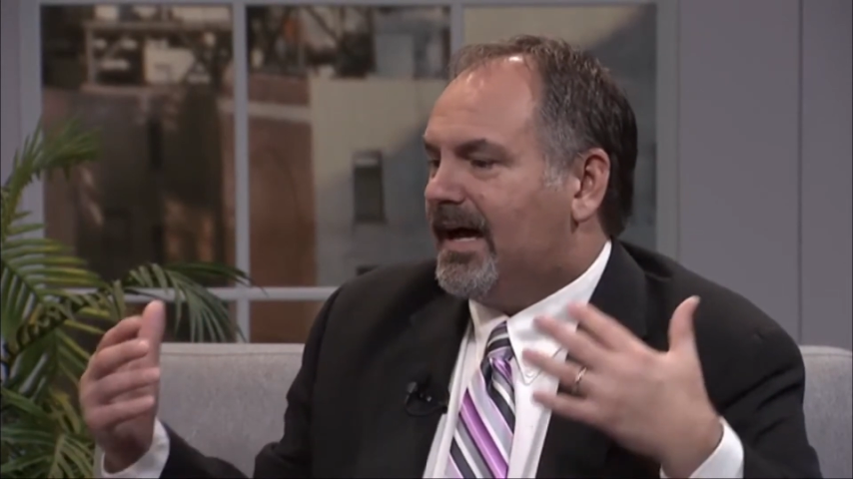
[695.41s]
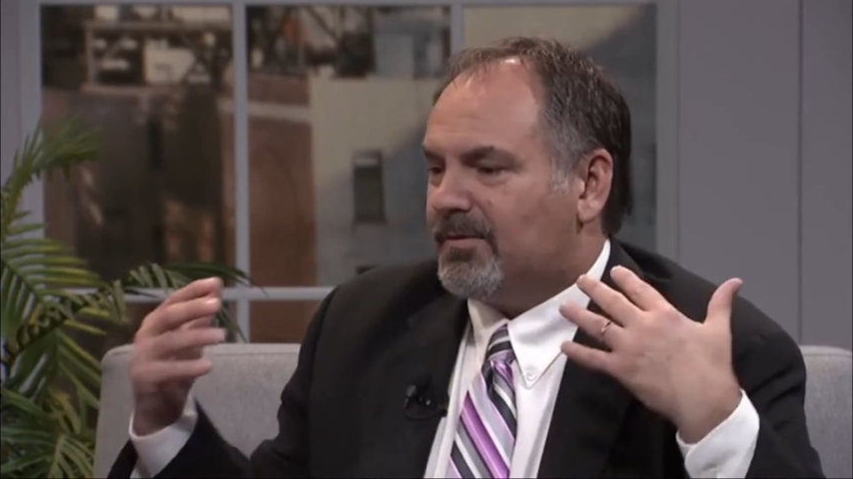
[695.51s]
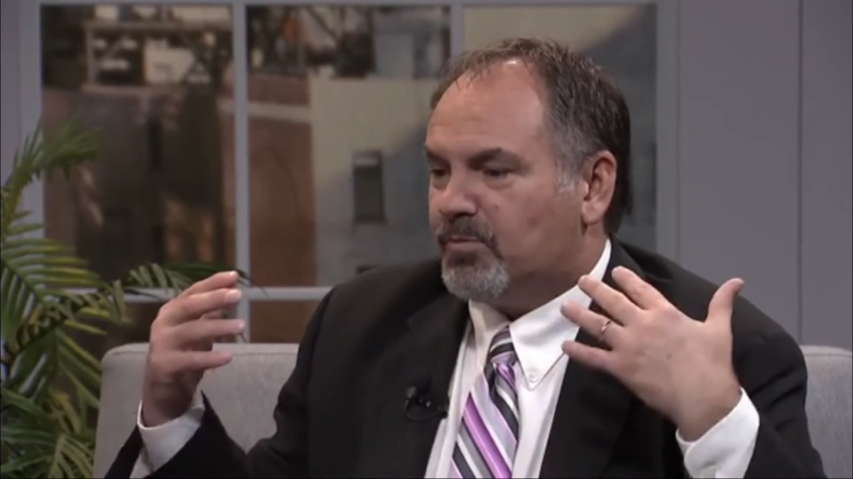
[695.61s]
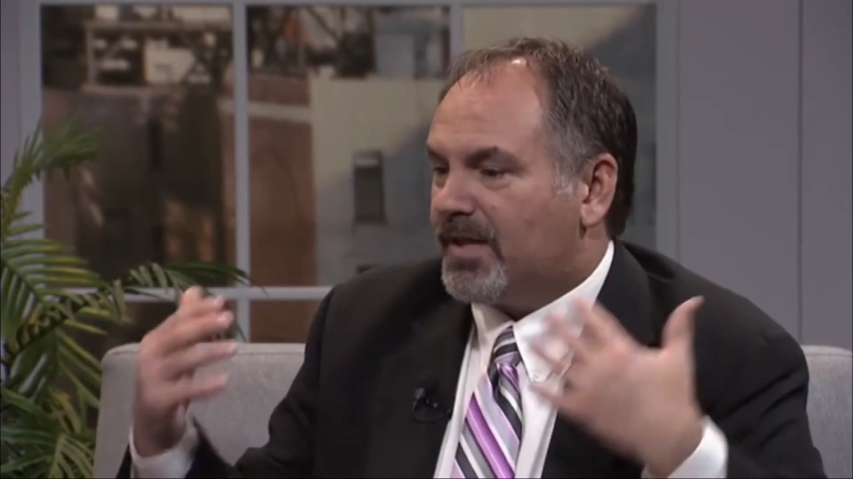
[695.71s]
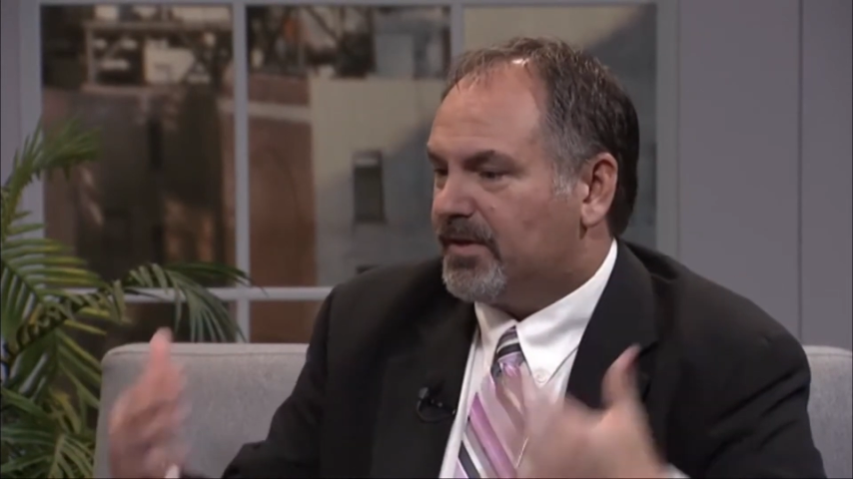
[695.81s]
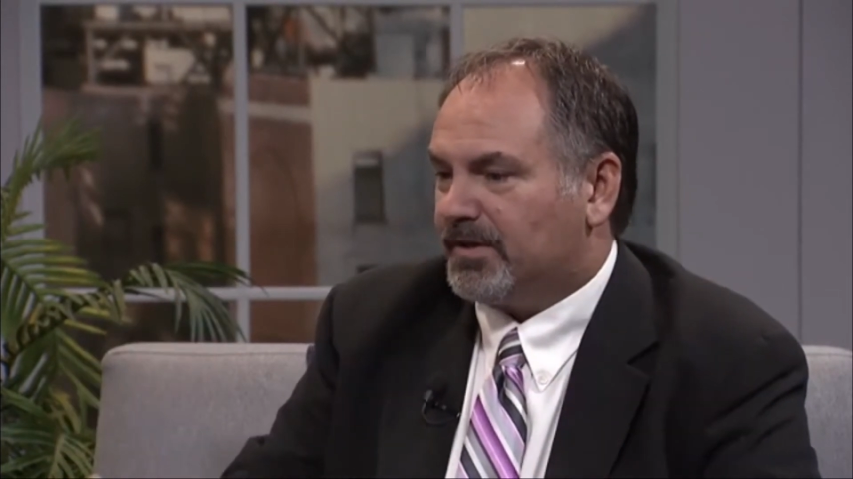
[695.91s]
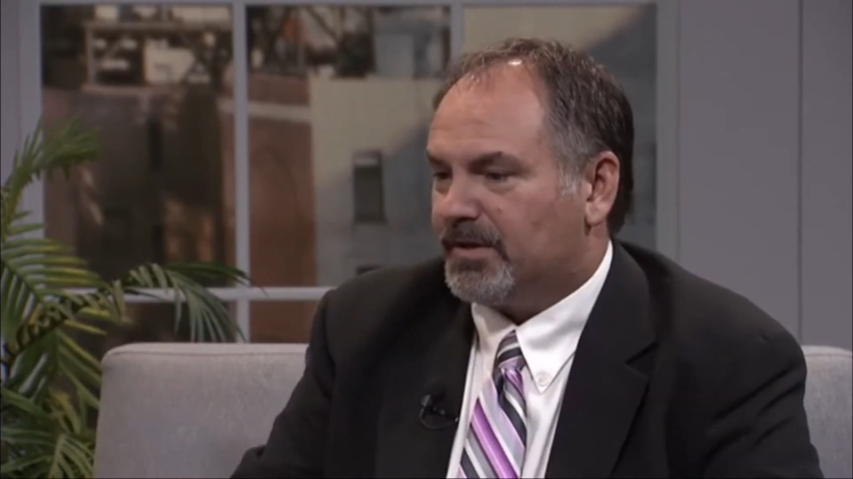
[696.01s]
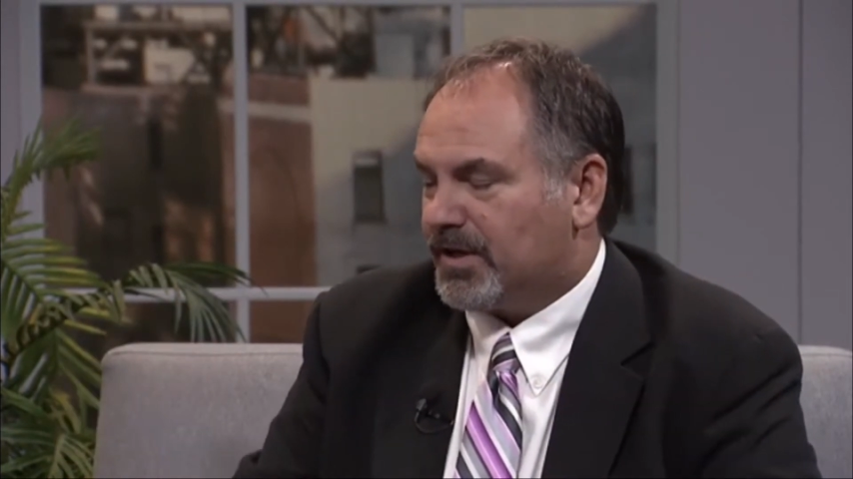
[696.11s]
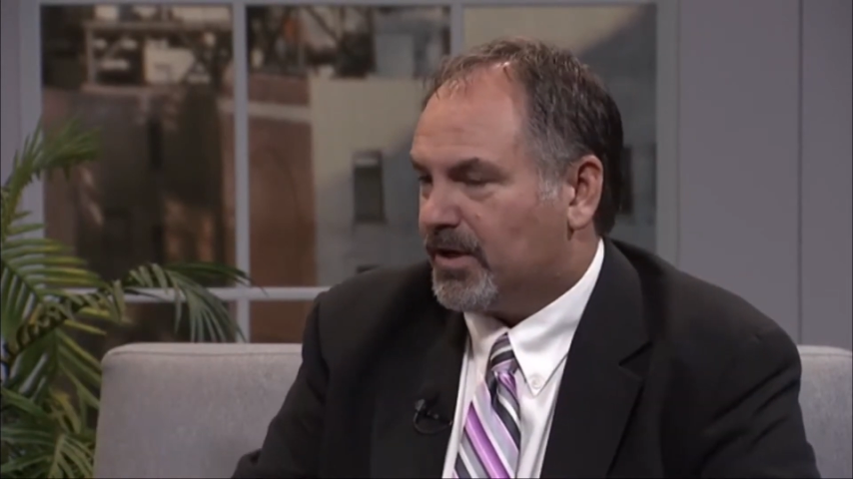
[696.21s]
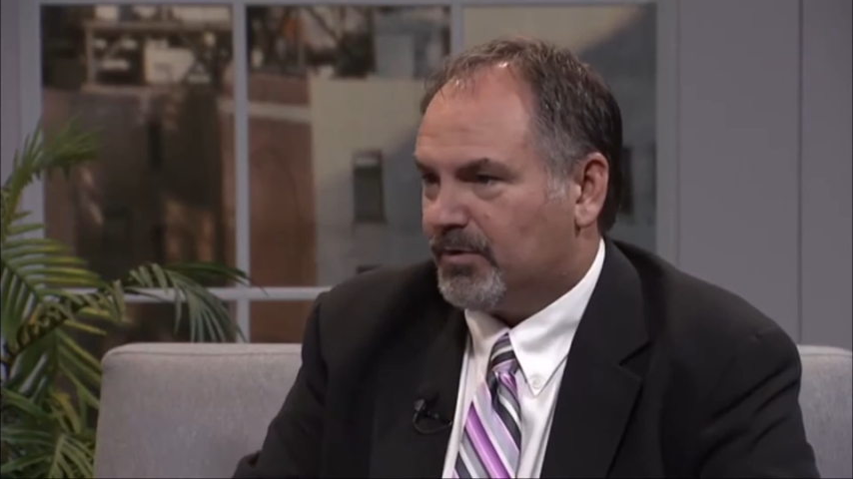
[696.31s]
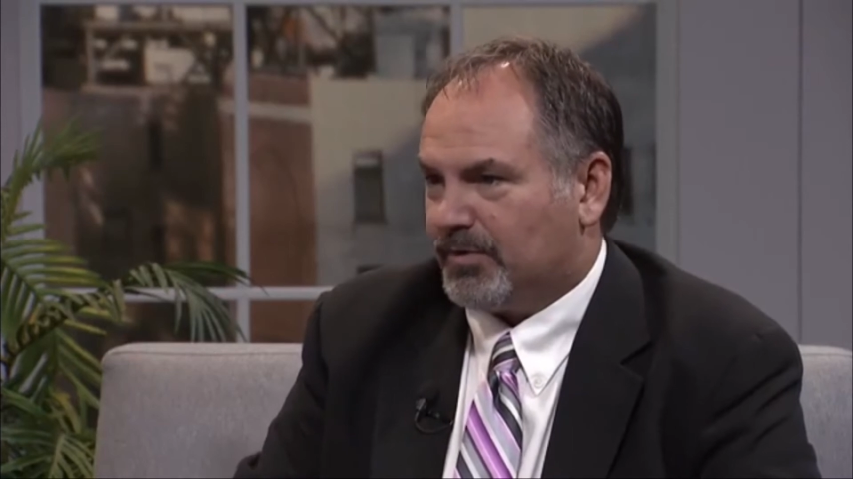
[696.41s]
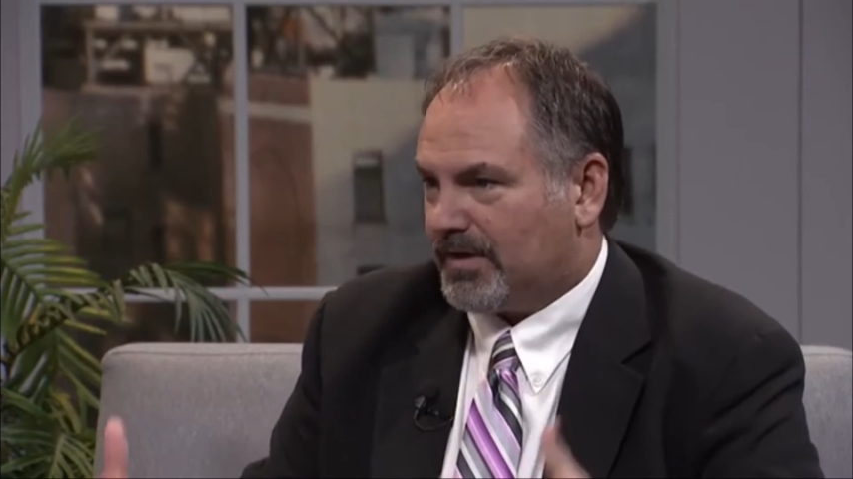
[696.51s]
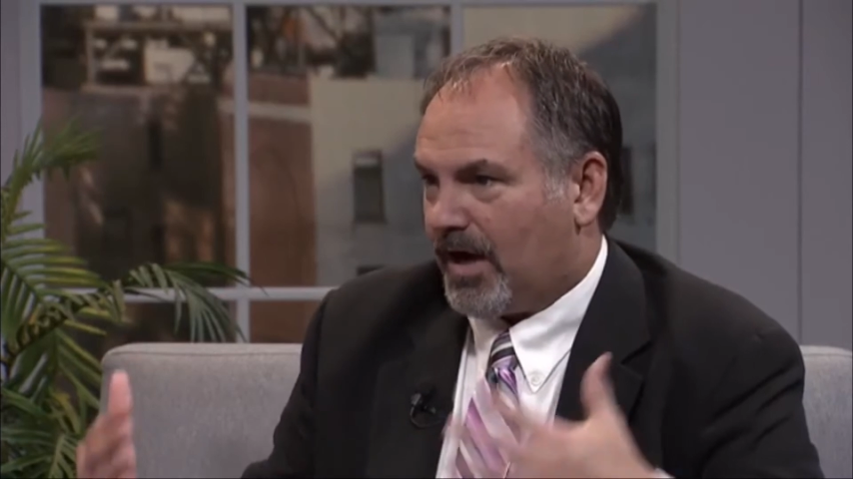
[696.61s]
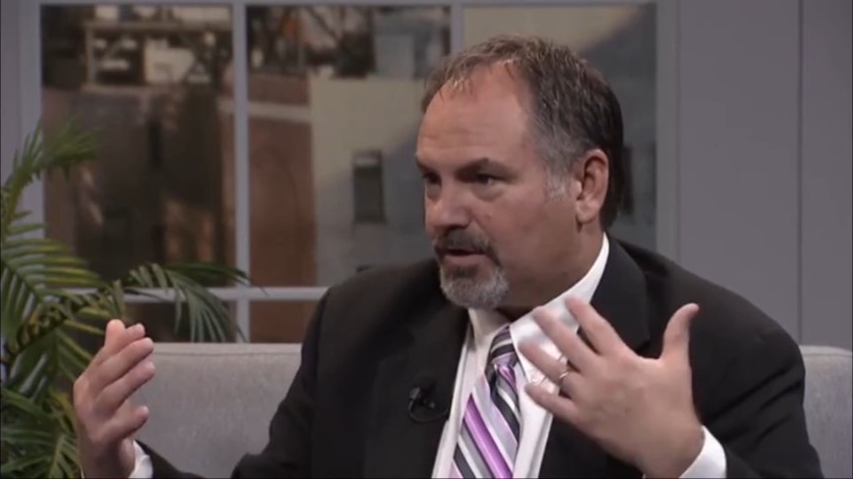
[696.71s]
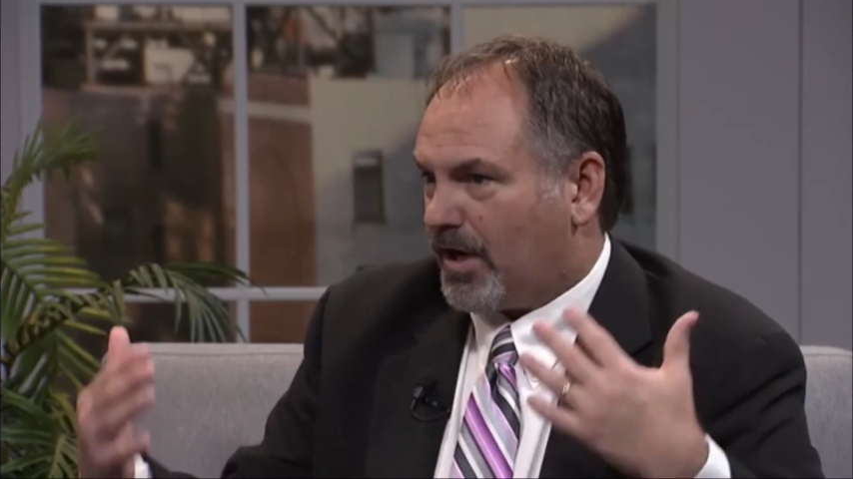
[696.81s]
uh, whether you
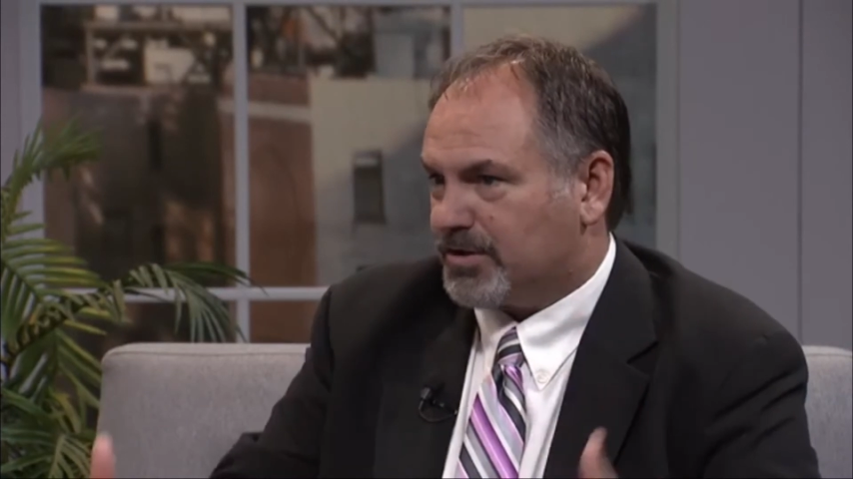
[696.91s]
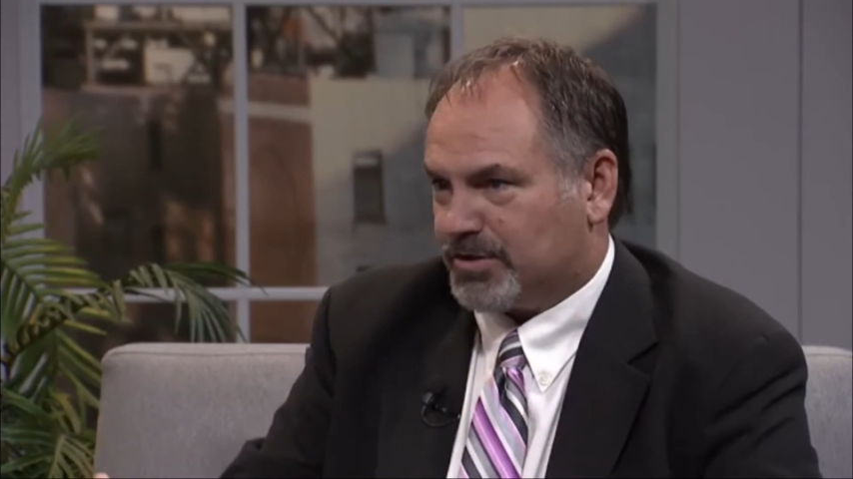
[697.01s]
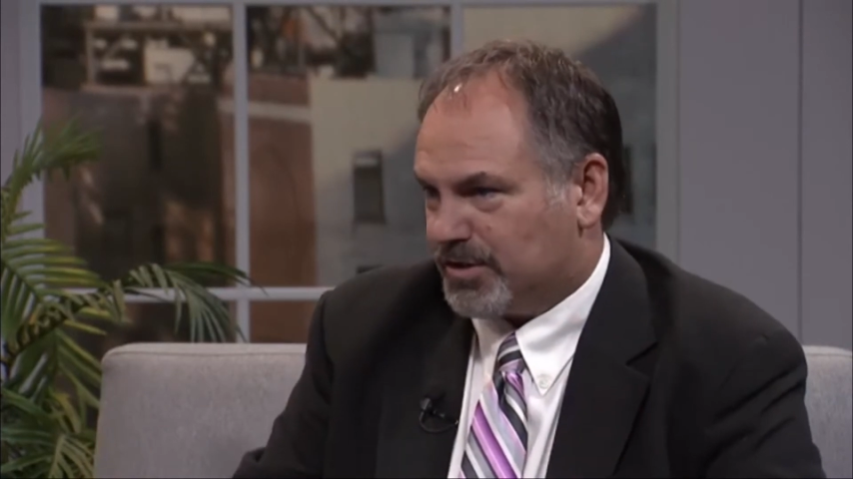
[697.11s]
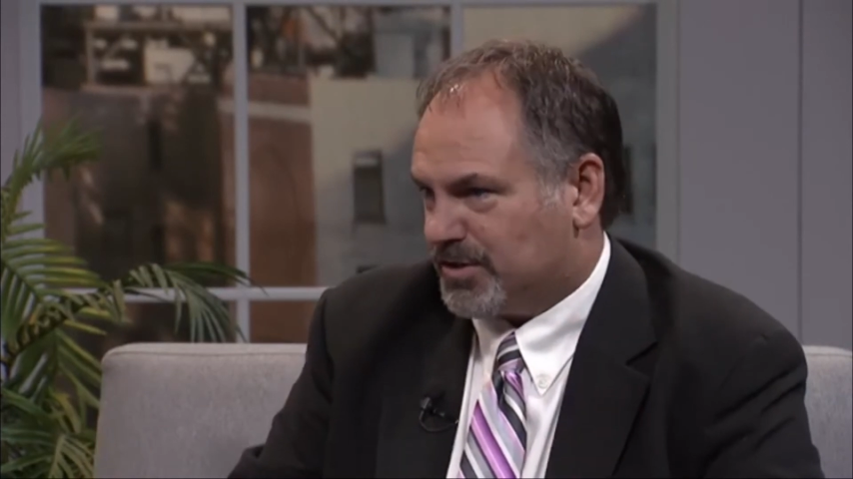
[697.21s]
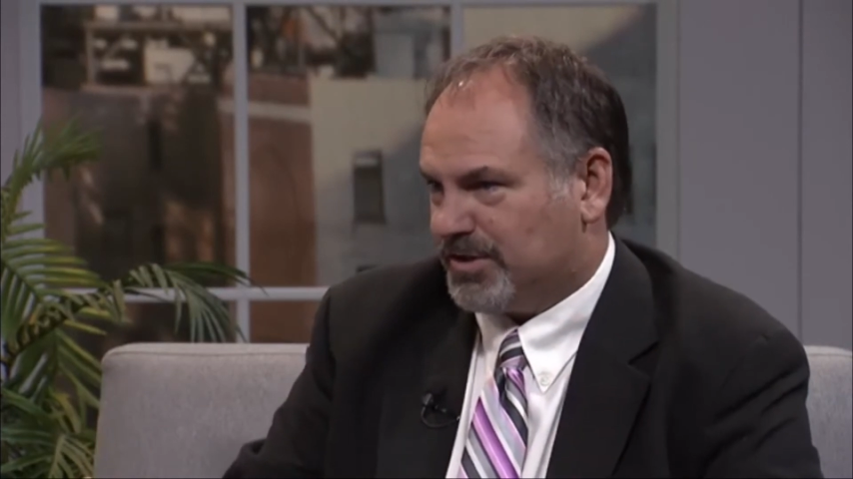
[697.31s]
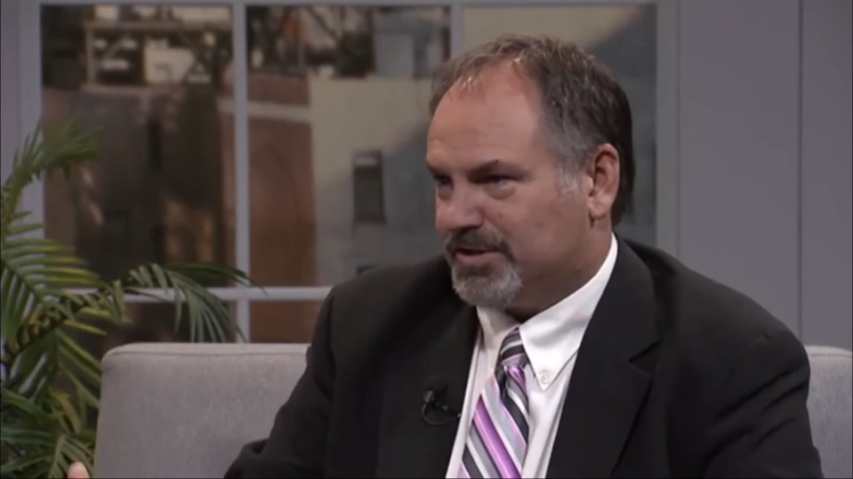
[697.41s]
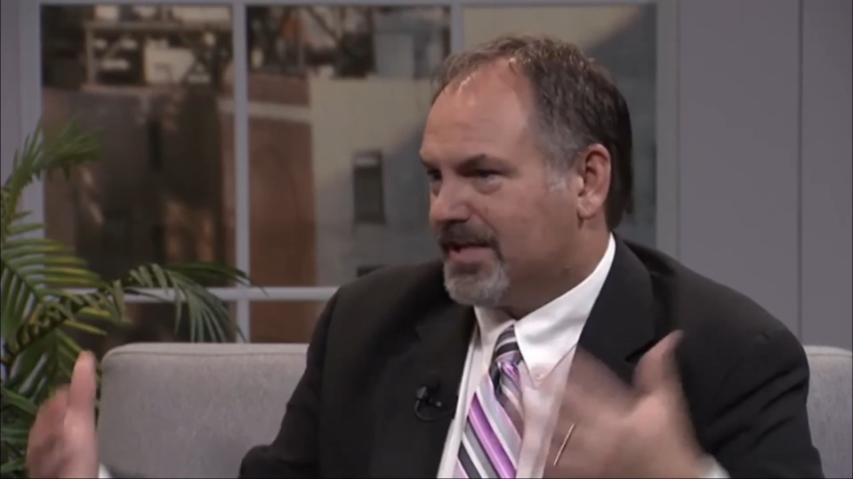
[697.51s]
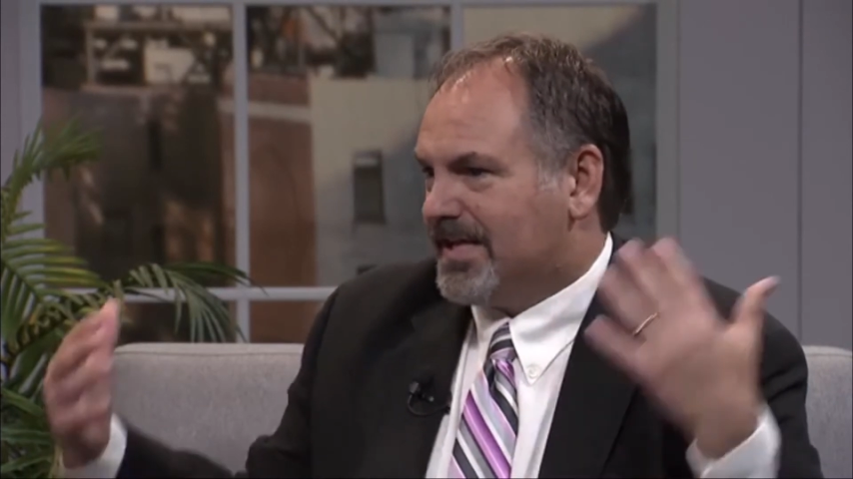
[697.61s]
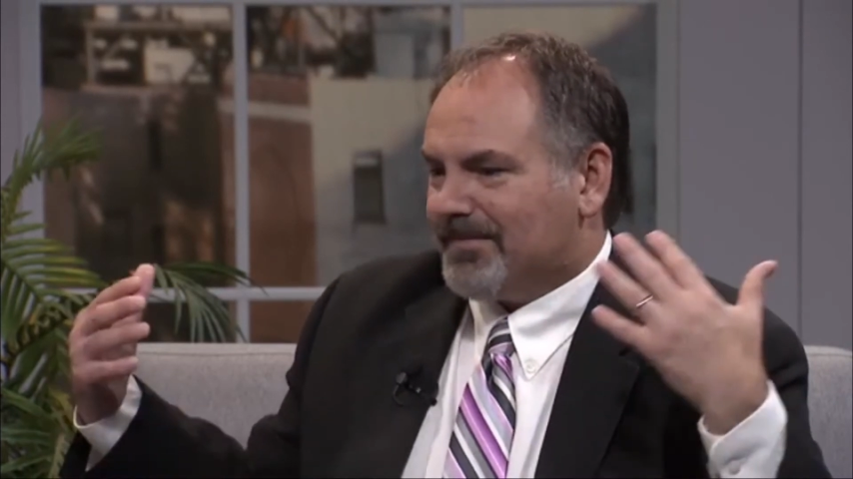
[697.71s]
know our, our church is